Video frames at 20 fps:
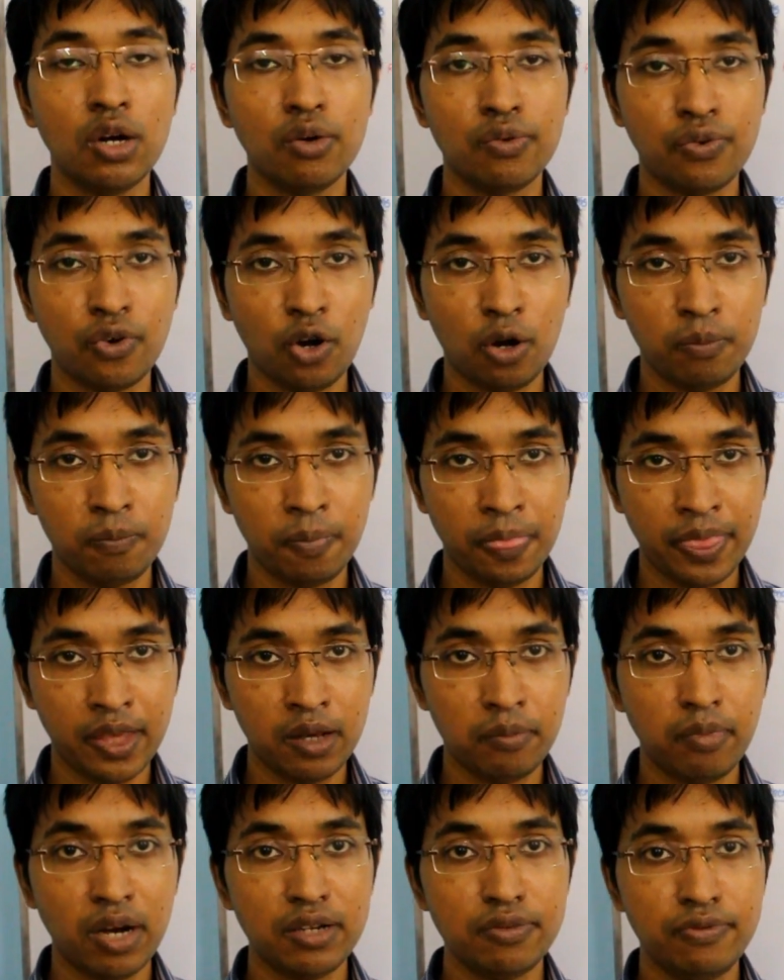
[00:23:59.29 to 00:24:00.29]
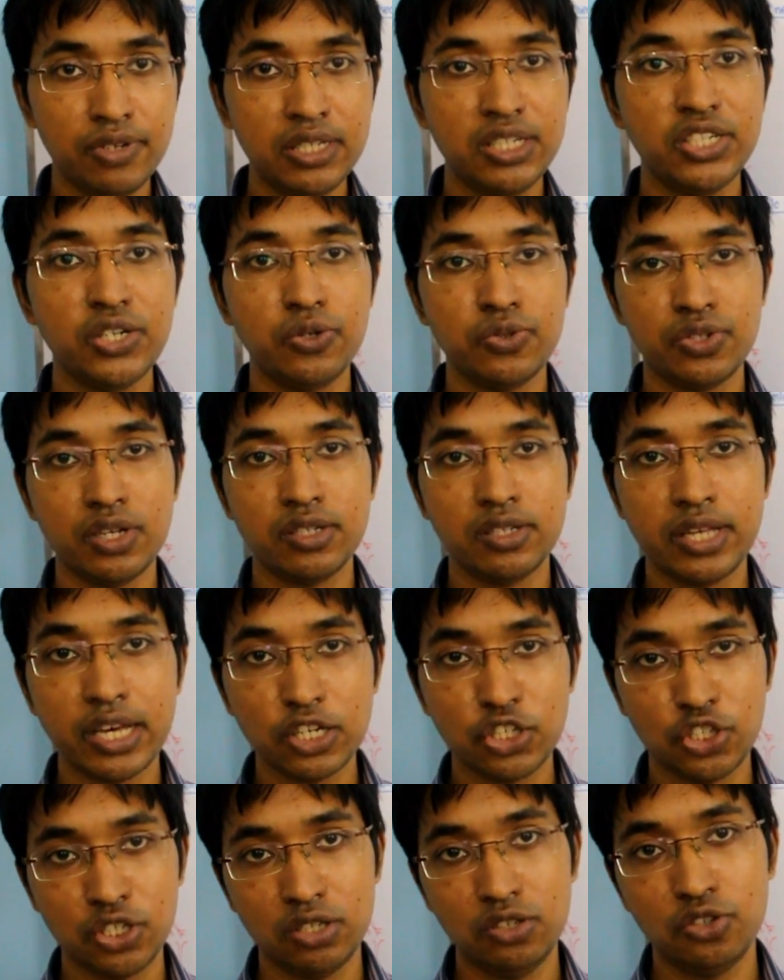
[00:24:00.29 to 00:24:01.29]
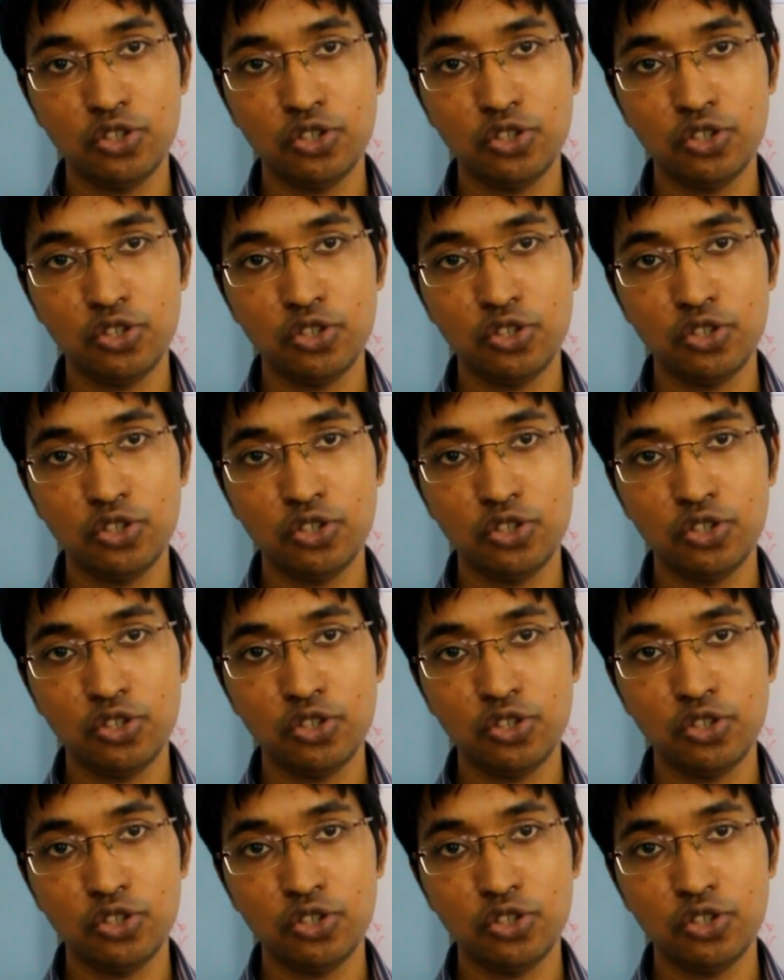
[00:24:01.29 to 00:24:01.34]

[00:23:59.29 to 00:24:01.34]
from my videos section